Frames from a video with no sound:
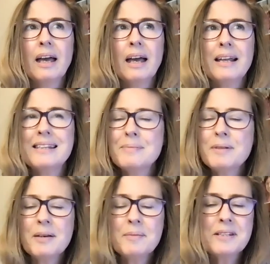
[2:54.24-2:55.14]
And
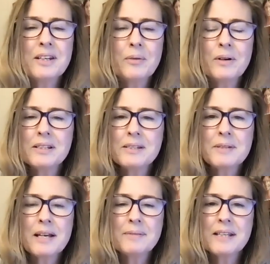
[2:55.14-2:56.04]
sometimes, you know what,
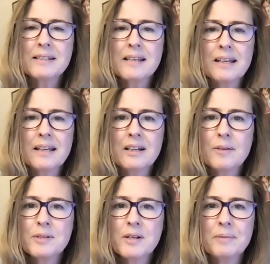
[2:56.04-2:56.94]
sometimes anxiety
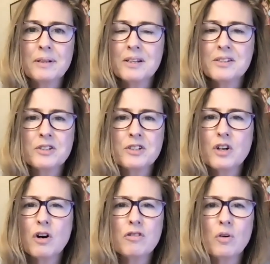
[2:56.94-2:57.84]
comes on because they're just
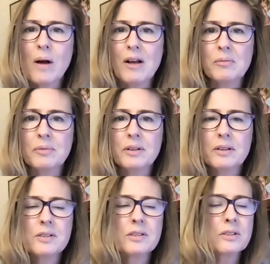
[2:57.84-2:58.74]
overwhelmed.
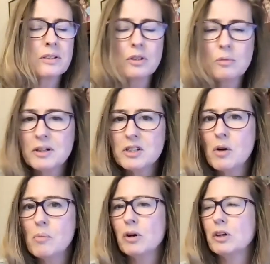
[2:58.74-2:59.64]
Too much
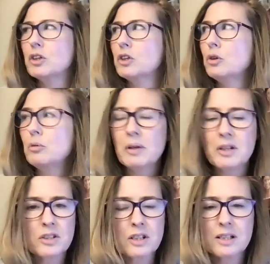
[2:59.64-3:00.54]
homework, too
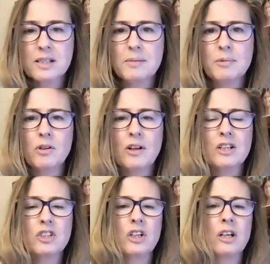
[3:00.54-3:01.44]
much
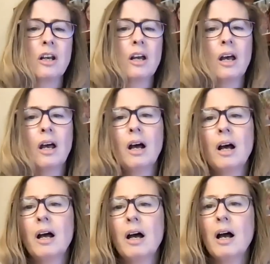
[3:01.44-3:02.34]
stimulation,
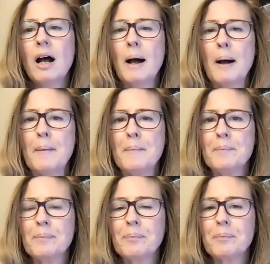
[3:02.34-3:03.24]

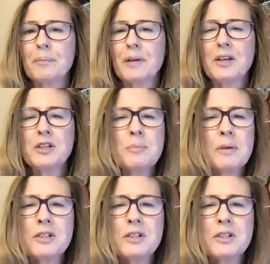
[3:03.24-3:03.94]
too much